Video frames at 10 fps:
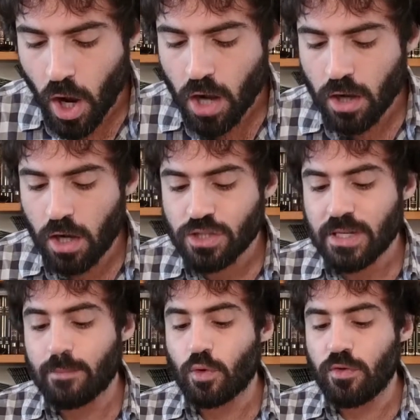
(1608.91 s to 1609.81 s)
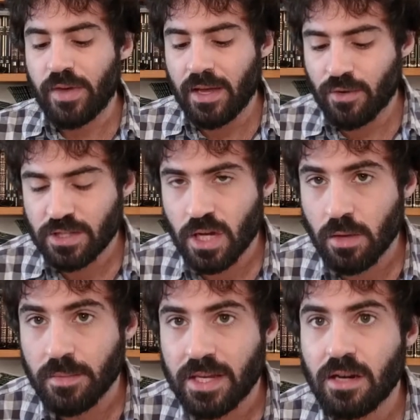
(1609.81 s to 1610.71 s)
Hacha Shem Gufe Ikre
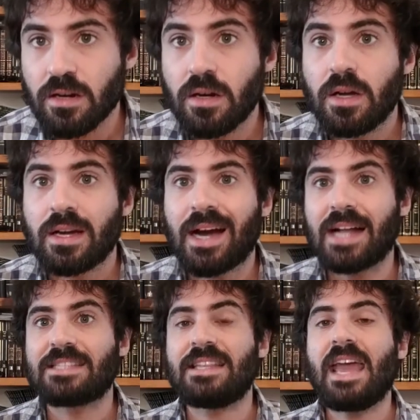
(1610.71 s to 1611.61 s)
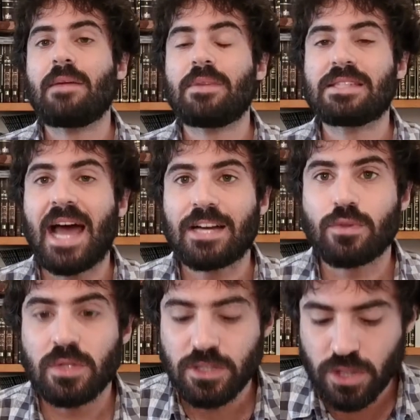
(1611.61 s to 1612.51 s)
Shalom. Here, God's name is
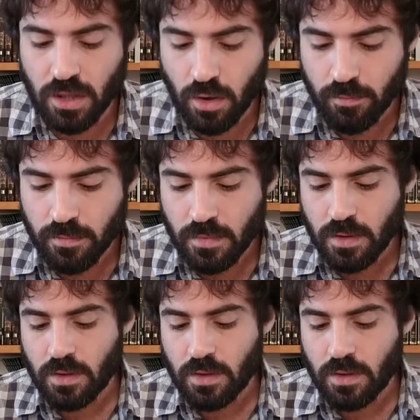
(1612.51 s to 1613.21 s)
actually Shalom.